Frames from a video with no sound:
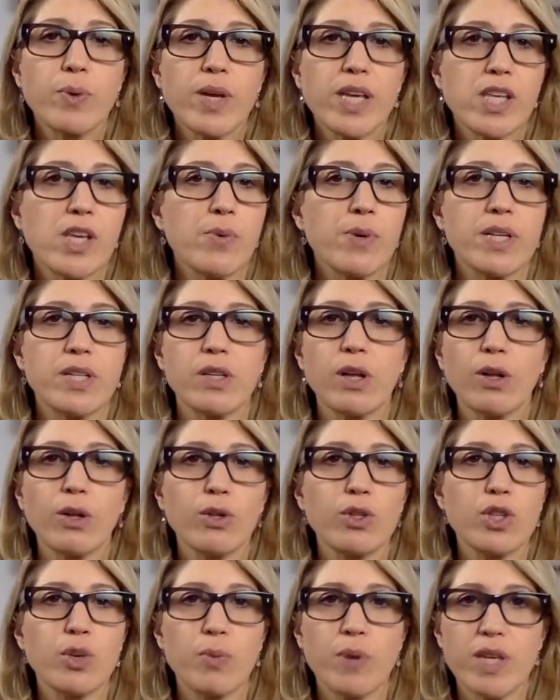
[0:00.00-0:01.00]
a week you
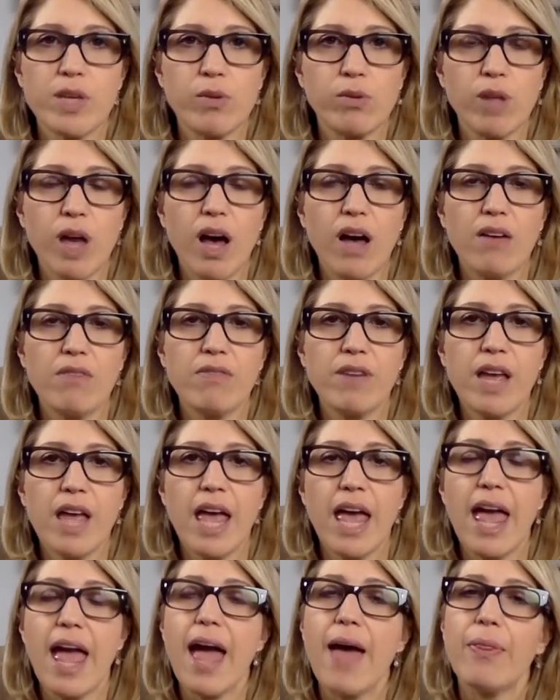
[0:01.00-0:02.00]
indulge in what you love,
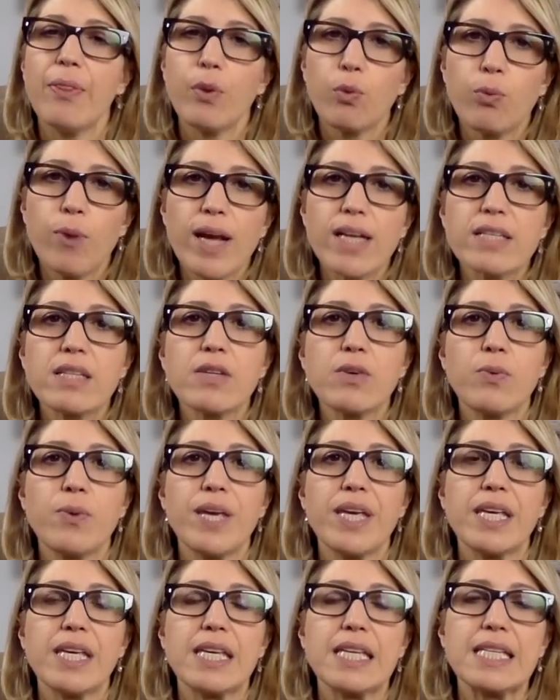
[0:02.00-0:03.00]
and the rest of the
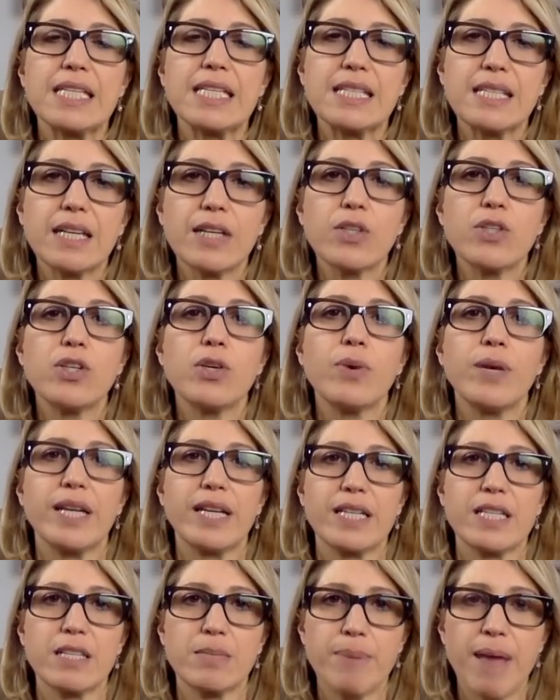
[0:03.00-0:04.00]
week stick to an
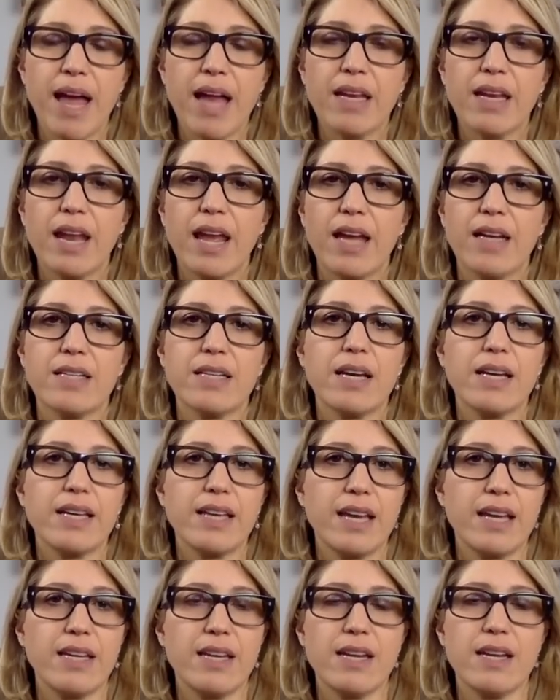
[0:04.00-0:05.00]
expanded
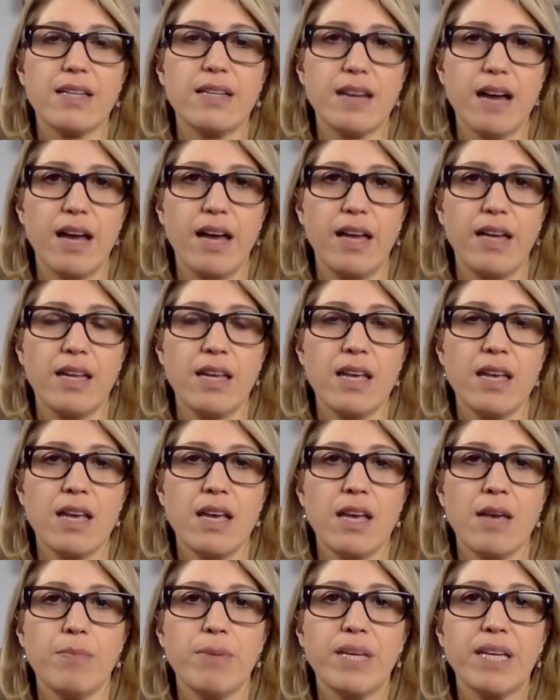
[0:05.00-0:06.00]
anti-candida diet.
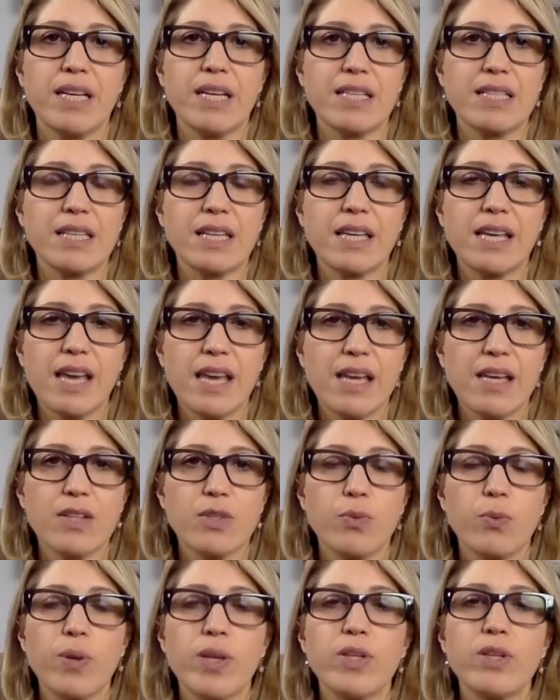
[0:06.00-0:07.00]
Because the key
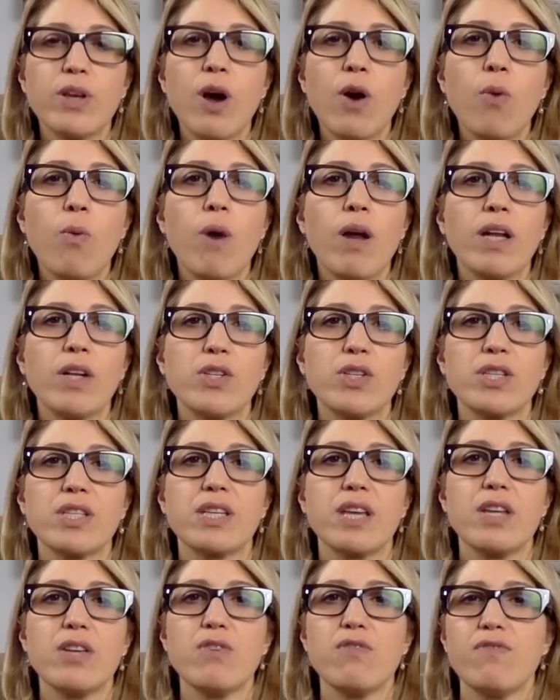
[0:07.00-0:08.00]
is we don't want to just
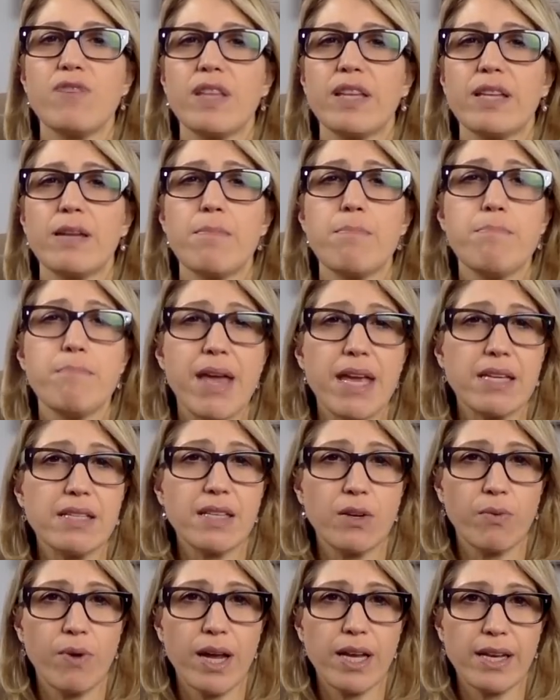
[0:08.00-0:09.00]
get you feeling
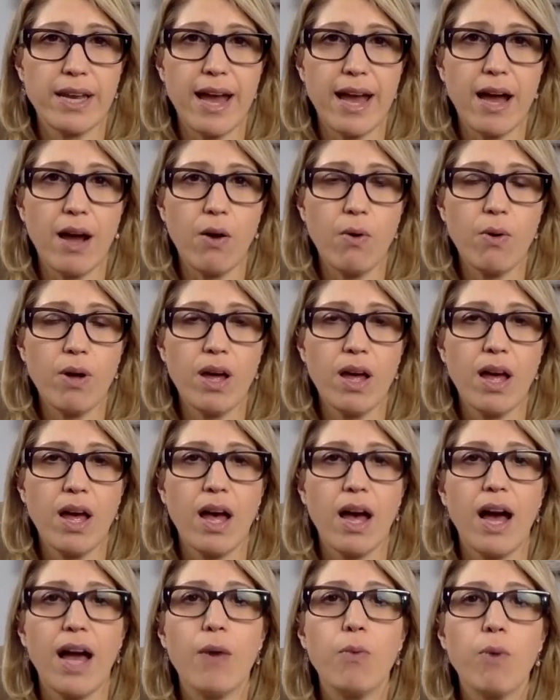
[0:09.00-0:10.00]
amazing right now.
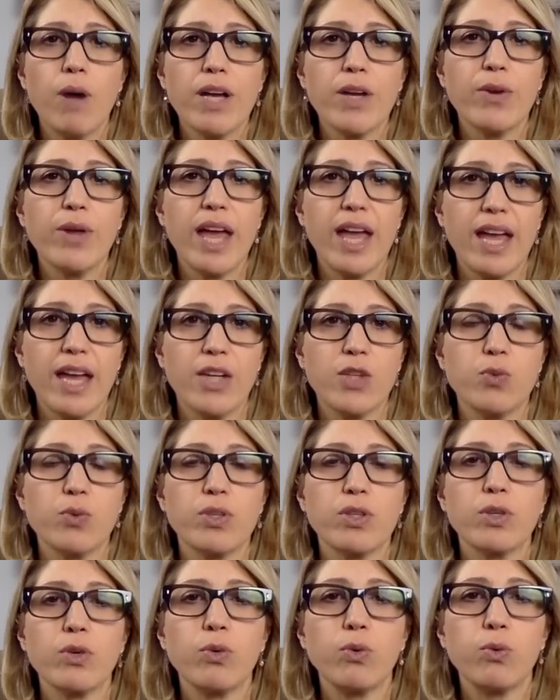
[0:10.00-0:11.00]
I want you to age
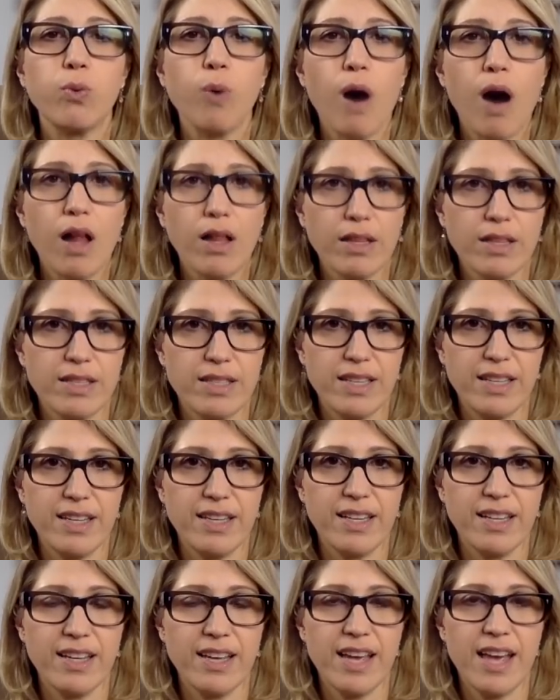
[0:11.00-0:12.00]
with quality.